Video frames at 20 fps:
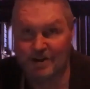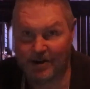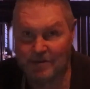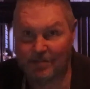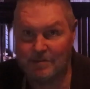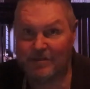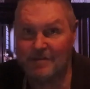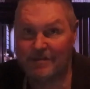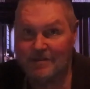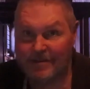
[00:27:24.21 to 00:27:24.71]
a
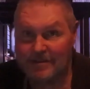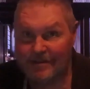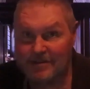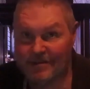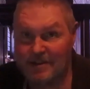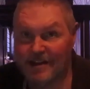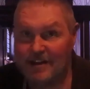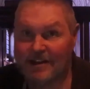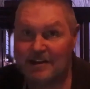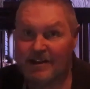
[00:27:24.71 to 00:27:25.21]
shepherd
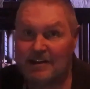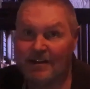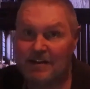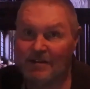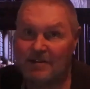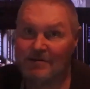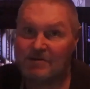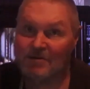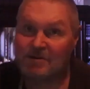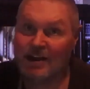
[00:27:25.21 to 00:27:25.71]
that
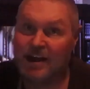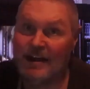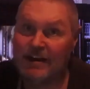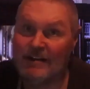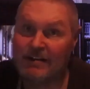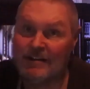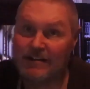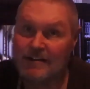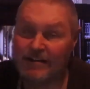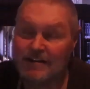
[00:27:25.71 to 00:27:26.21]
he calls
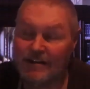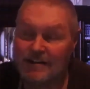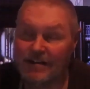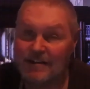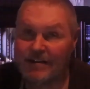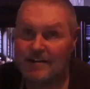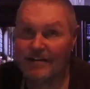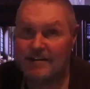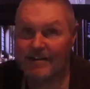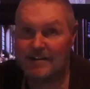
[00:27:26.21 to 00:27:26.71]
king.
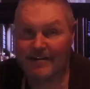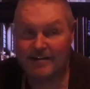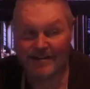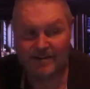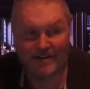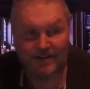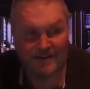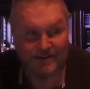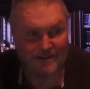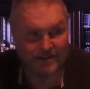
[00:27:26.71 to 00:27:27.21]

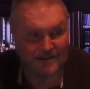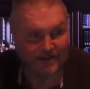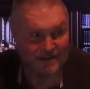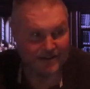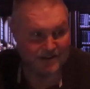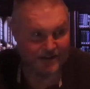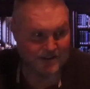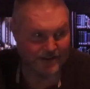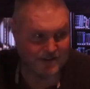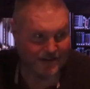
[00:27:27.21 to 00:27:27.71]
Yeah.
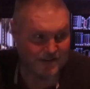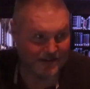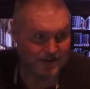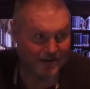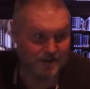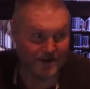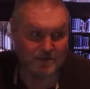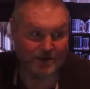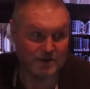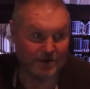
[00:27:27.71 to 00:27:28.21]

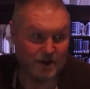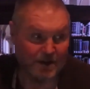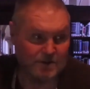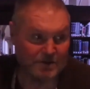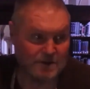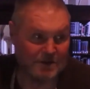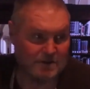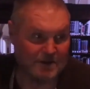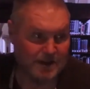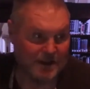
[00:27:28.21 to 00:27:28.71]
He
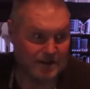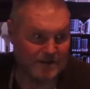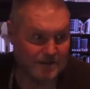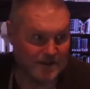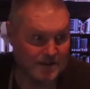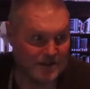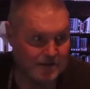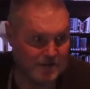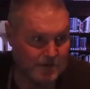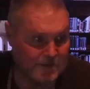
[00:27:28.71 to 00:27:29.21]
was also
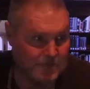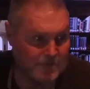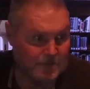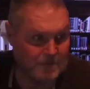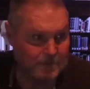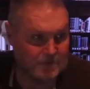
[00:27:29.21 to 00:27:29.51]
David.